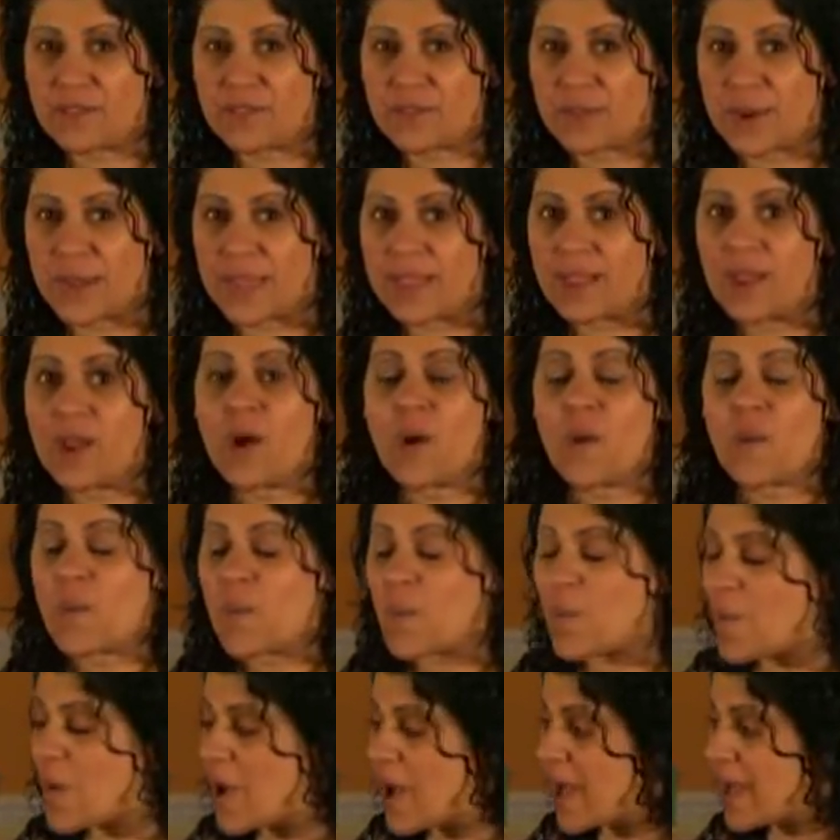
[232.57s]
of three.
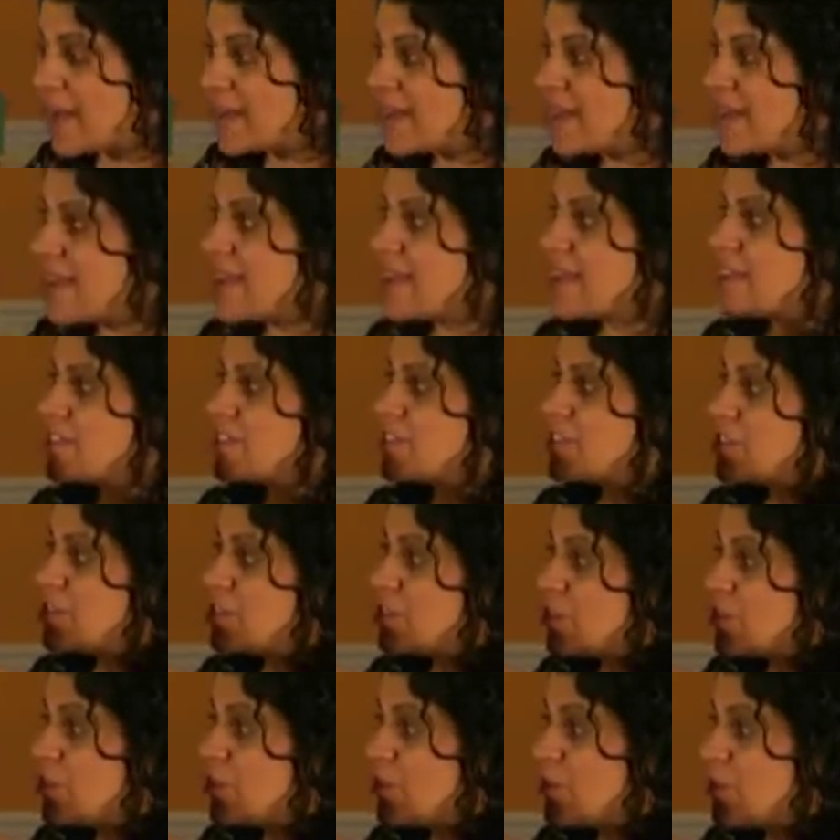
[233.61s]
One,
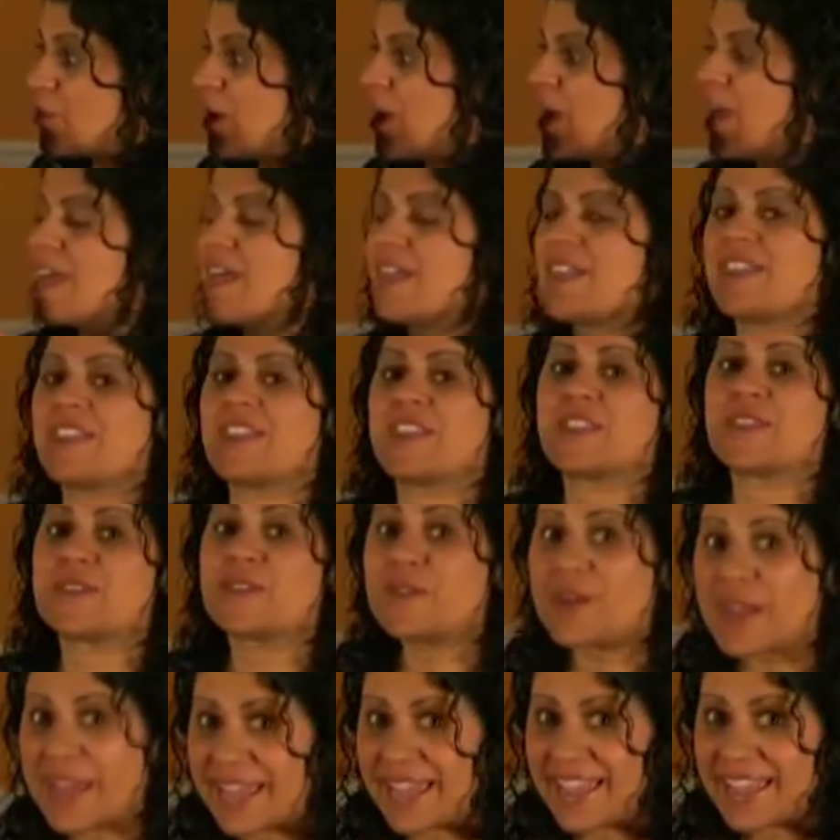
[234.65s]
two,
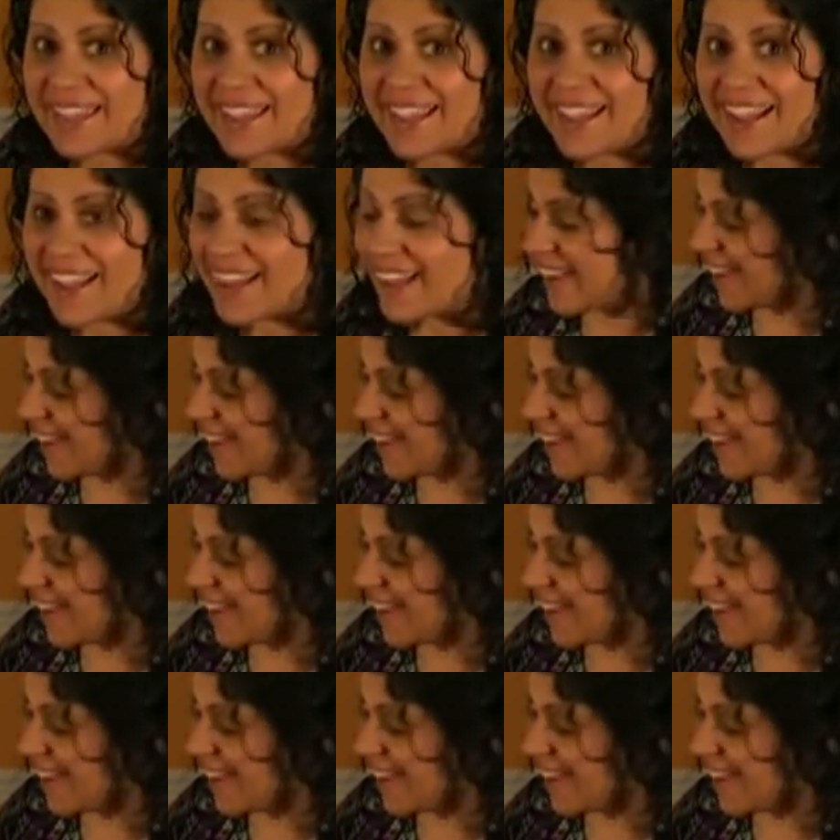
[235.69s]
three.